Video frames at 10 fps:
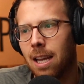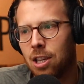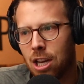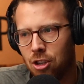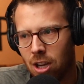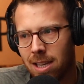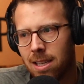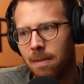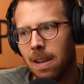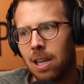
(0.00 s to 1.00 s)

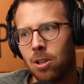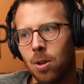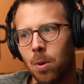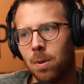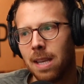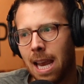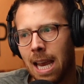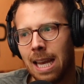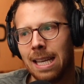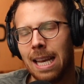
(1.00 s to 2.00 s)
digestive issues,
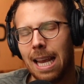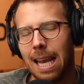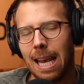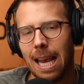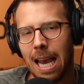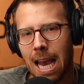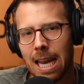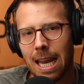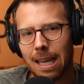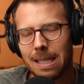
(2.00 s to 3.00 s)
and
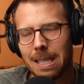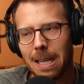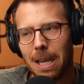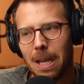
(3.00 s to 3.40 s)
headaches.